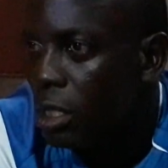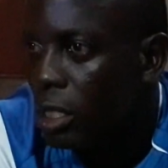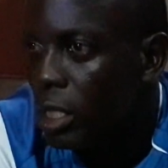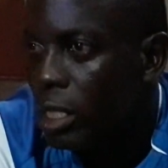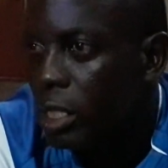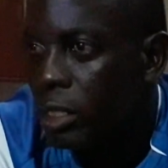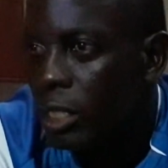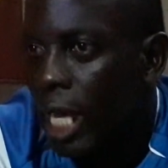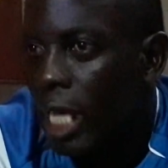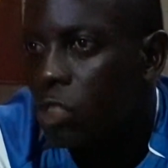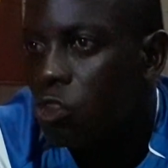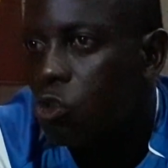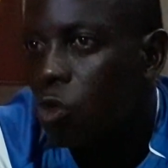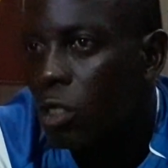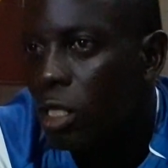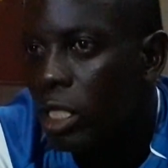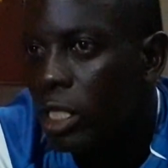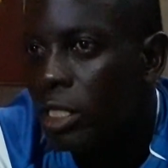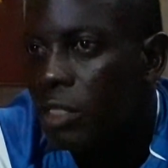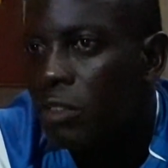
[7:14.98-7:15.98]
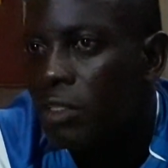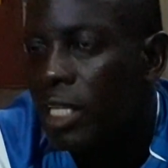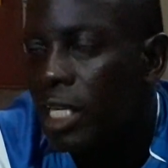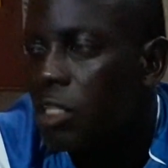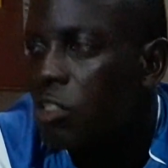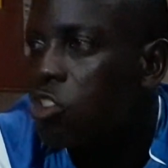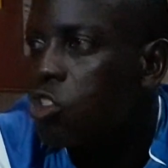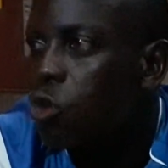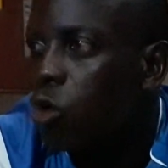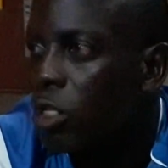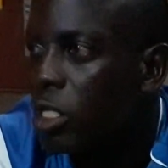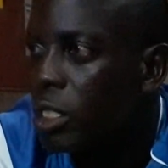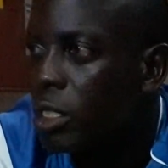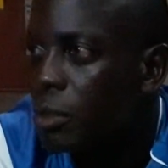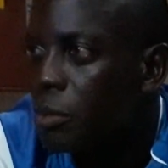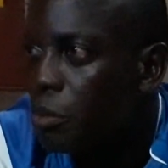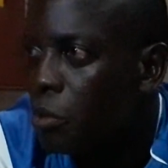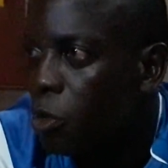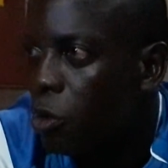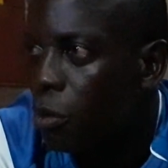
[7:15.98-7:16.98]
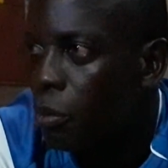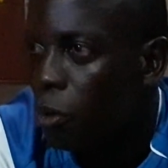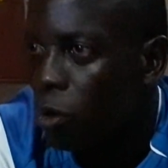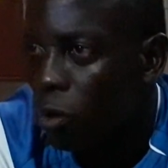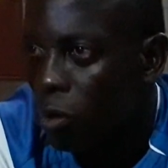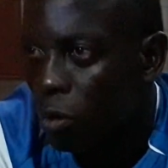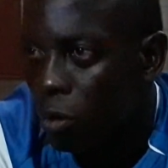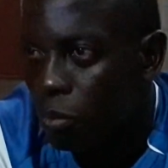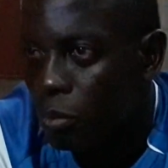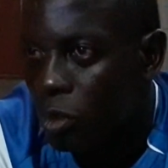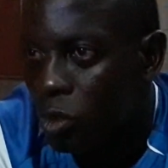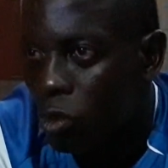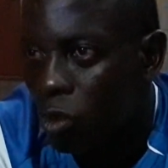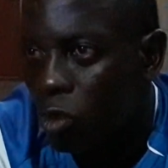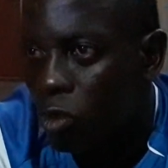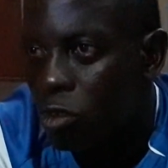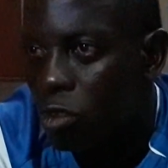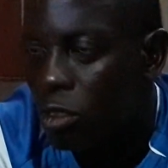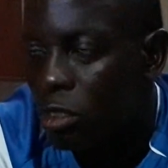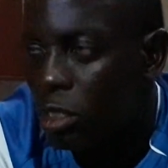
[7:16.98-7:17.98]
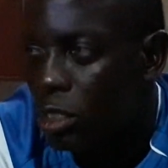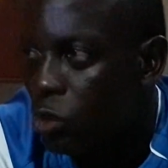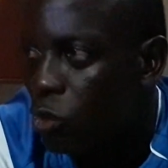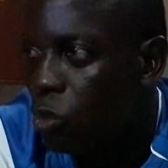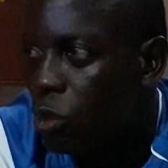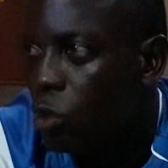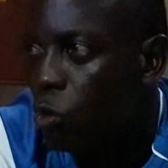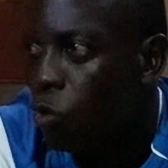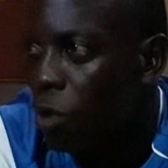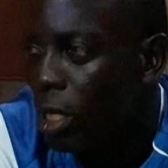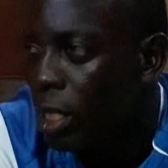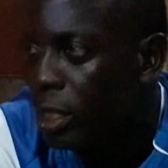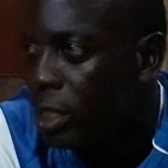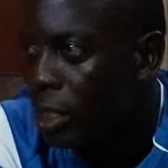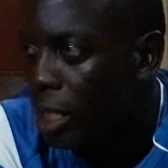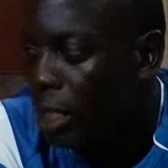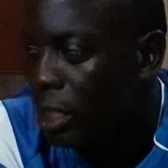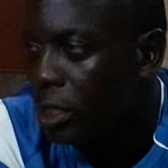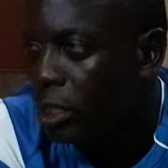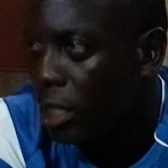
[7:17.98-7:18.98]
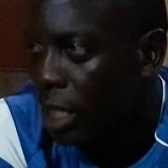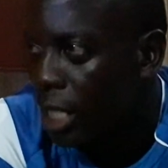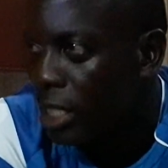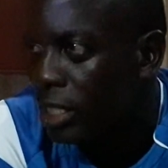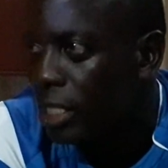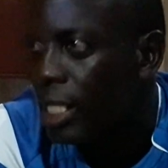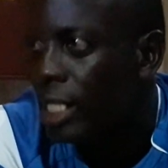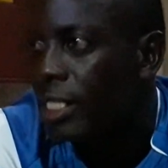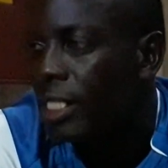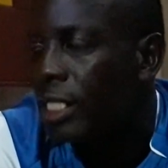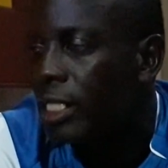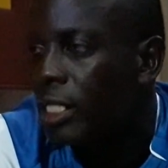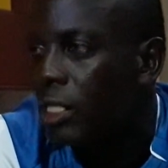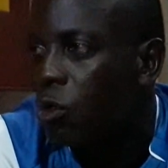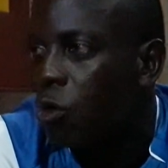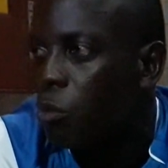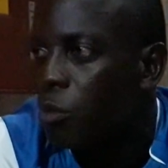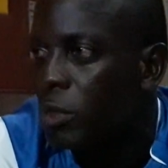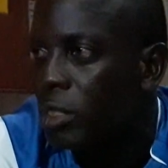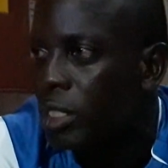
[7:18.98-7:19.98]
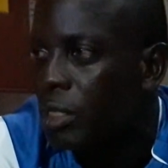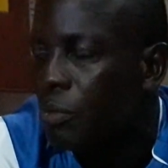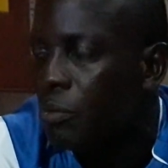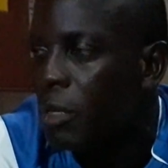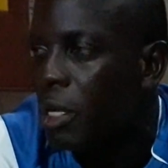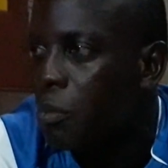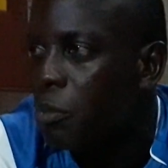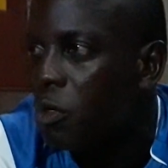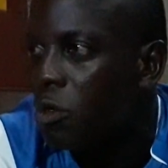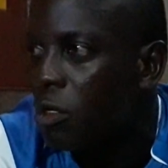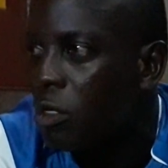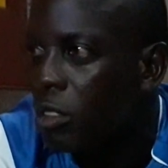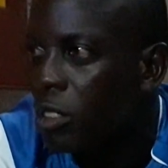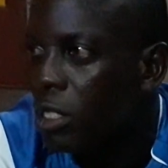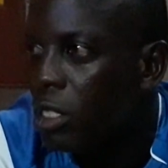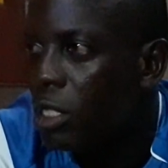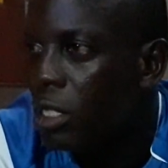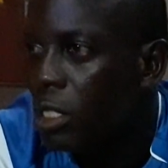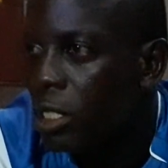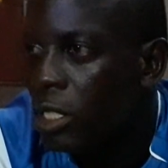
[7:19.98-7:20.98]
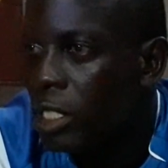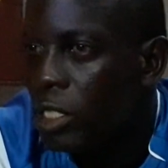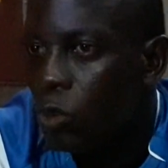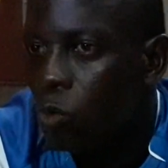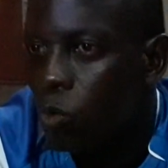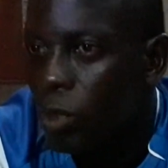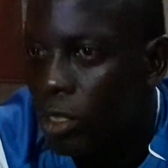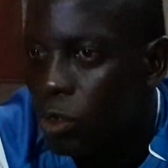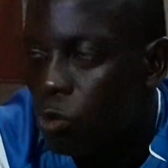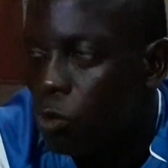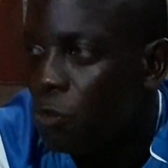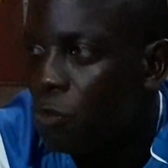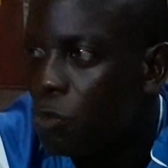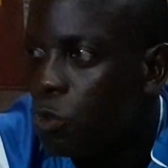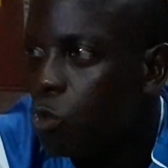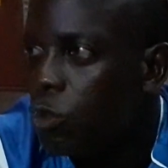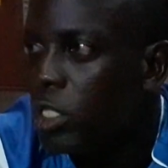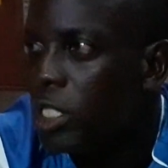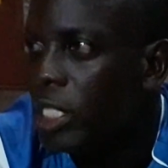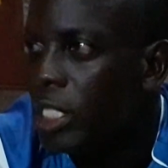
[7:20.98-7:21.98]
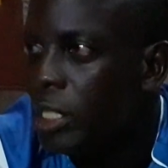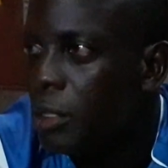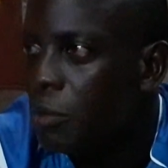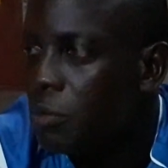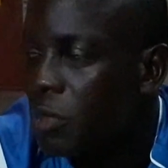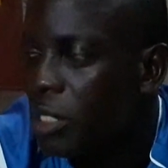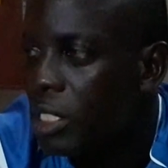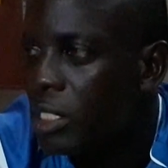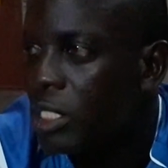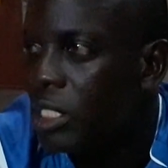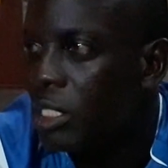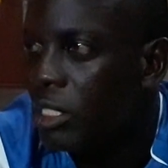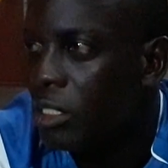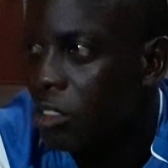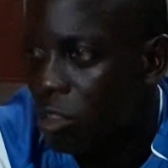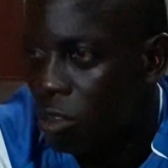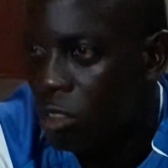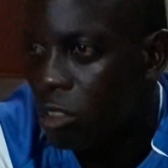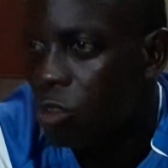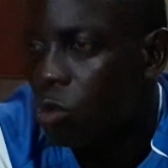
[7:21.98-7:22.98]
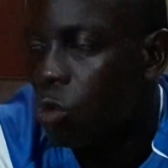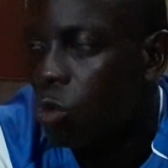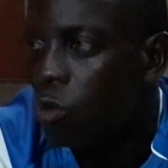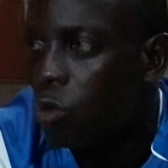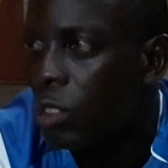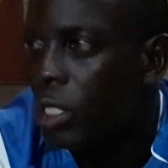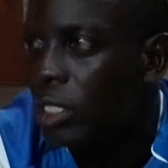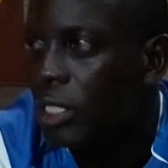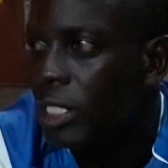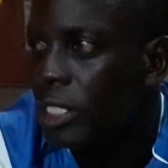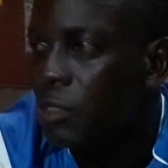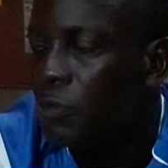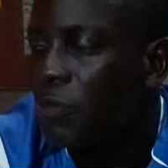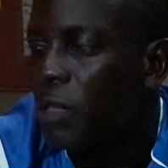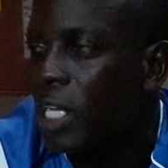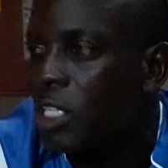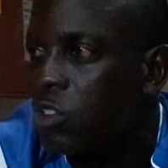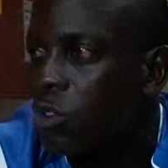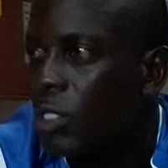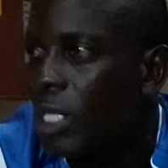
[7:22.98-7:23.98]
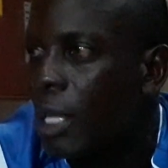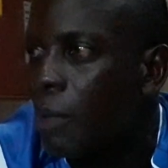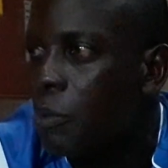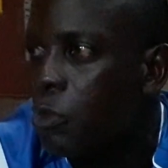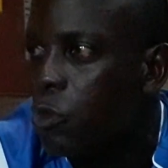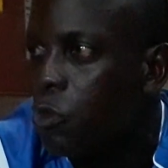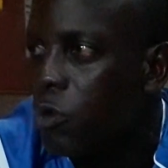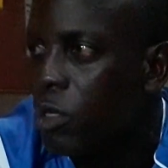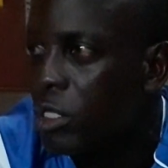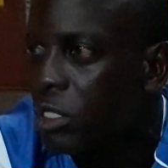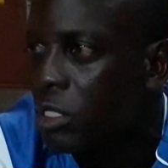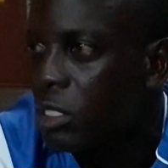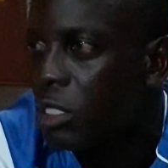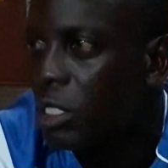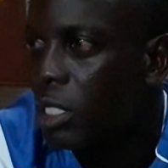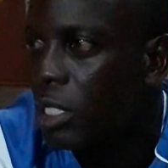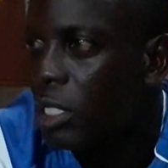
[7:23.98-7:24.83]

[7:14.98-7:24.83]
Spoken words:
and actually he's there studying, but because he worked as an executive committee member, he went to a few games and he's identified some Liberians.